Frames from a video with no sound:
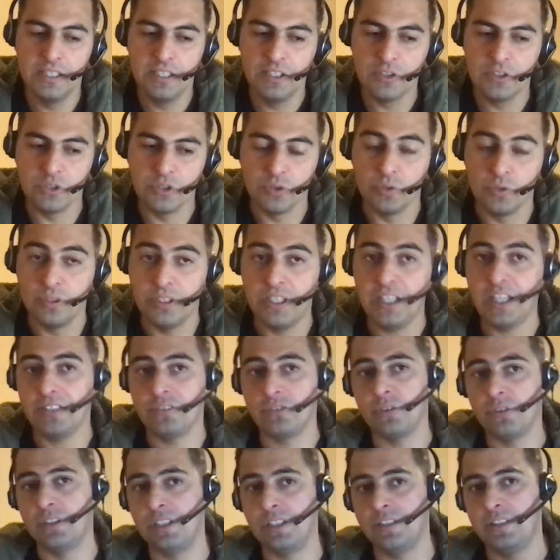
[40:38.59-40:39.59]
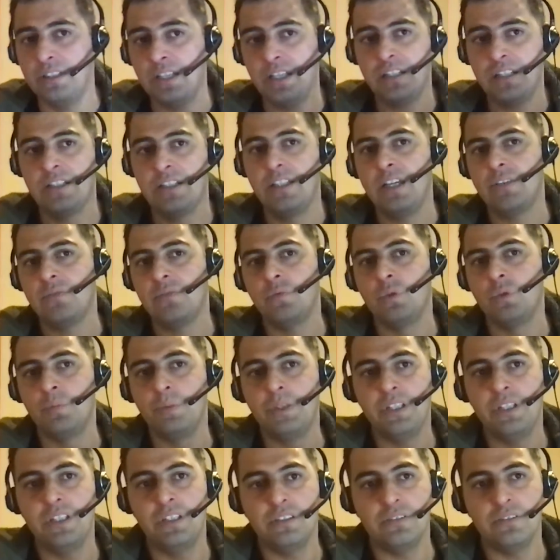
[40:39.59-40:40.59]
So yeah, so that would
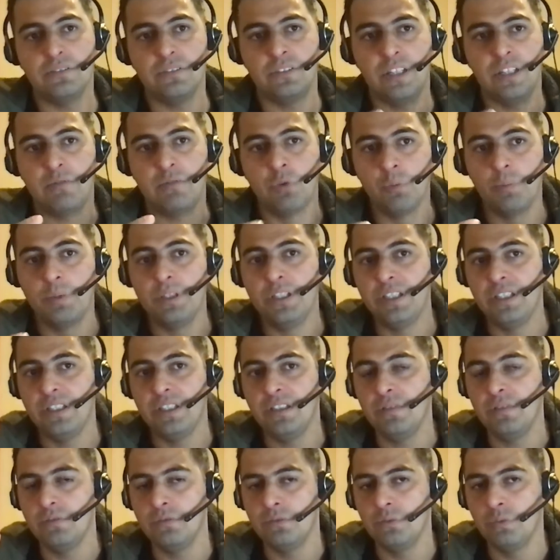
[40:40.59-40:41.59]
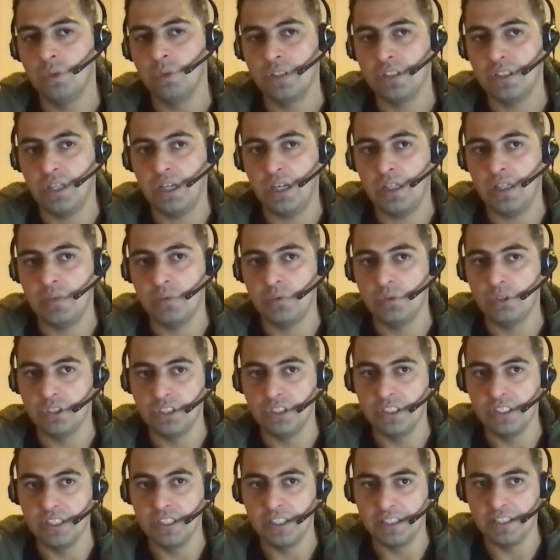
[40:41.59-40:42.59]
be what I would
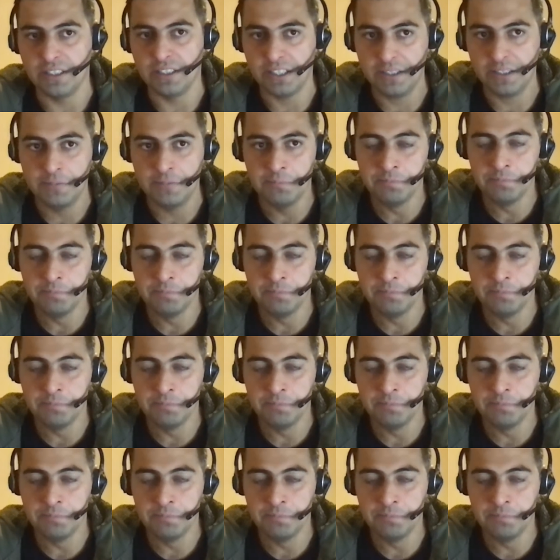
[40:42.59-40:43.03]
deal in, right?